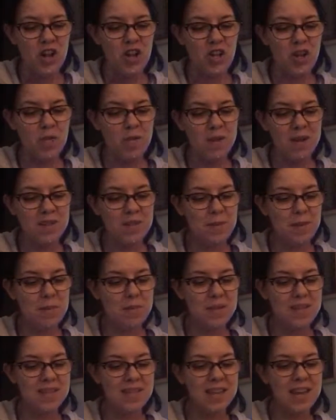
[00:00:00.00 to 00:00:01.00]
You must be
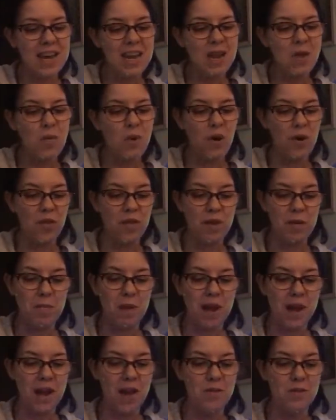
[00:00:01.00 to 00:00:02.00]
Miss Lydia Worthen,
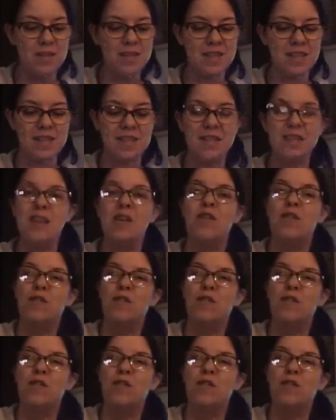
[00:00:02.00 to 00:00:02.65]
my hostess.